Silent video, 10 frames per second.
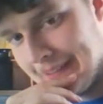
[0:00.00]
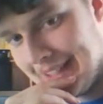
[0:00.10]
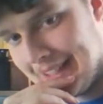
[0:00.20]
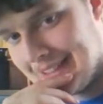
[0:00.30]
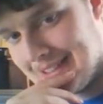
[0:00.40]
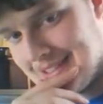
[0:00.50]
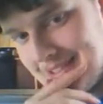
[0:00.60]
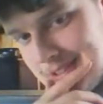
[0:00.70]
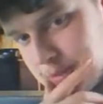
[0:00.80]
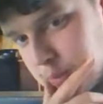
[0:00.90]
to work
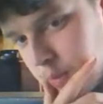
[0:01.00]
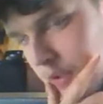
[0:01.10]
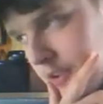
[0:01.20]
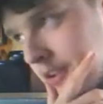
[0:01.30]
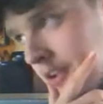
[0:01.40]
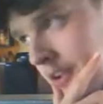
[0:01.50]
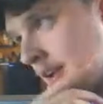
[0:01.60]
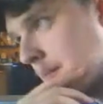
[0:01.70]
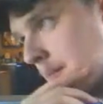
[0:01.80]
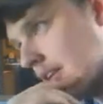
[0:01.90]
on it because I'm kind
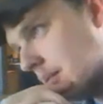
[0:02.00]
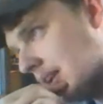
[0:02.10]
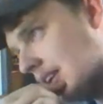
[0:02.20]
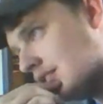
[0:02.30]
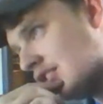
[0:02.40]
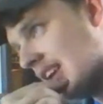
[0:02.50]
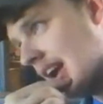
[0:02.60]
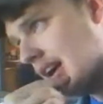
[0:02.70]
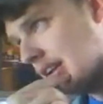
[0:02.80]
of scared that